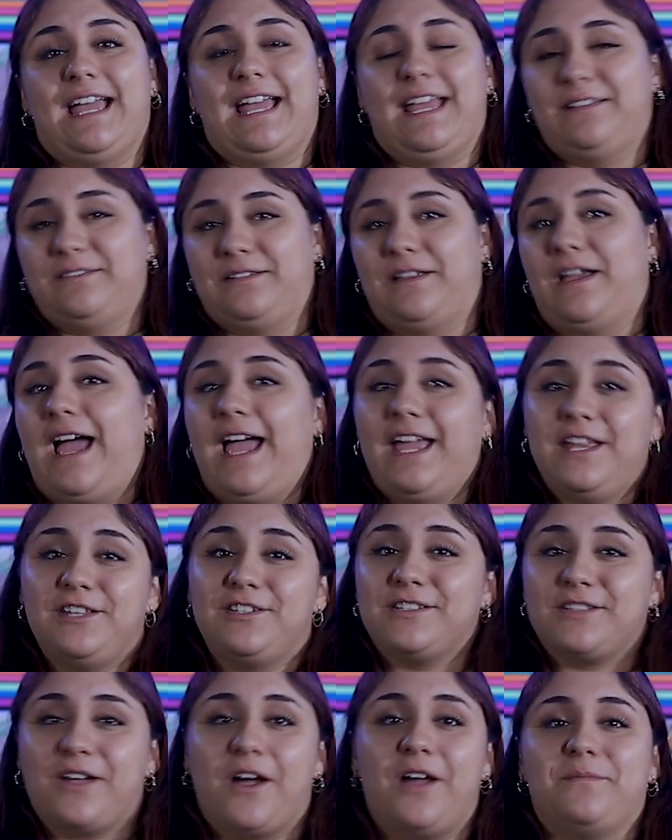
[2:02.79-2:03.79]
and I had
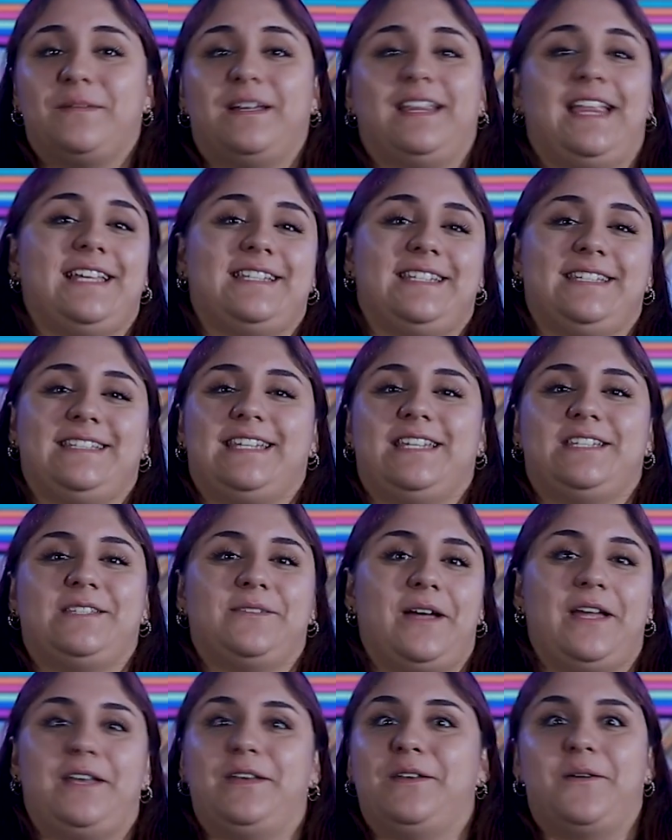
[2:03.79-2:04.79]
just gotten my license,
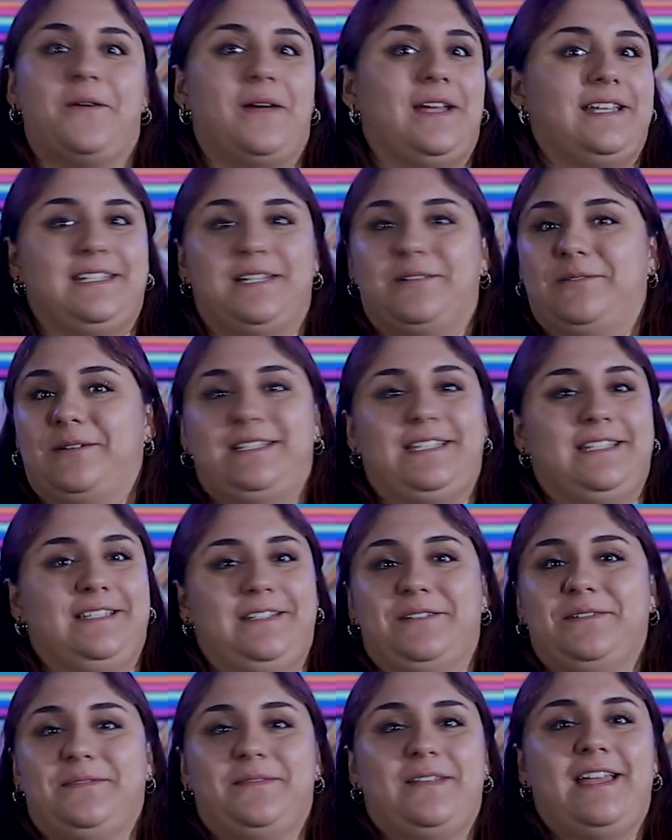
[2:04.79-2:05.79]
so I had no idea what to
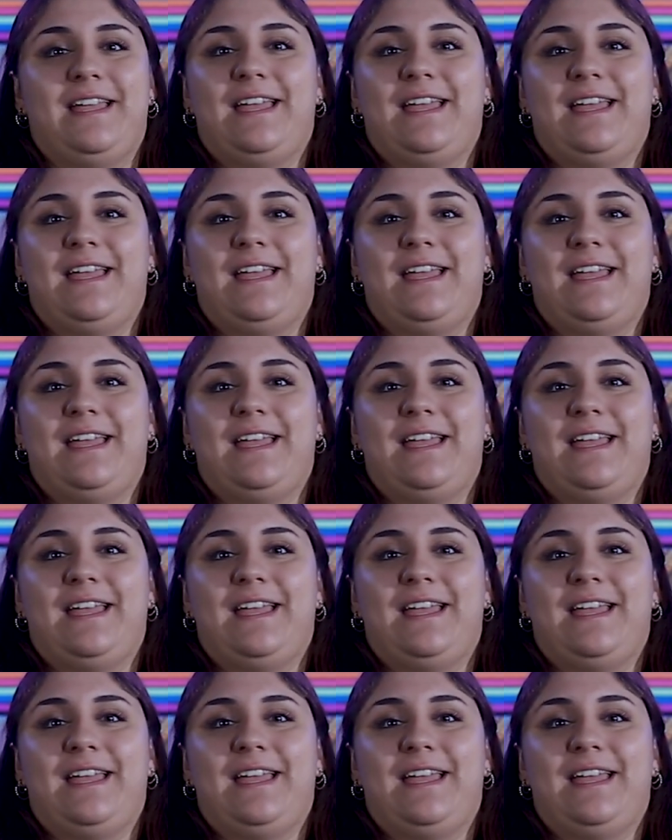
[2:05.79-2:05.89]
do.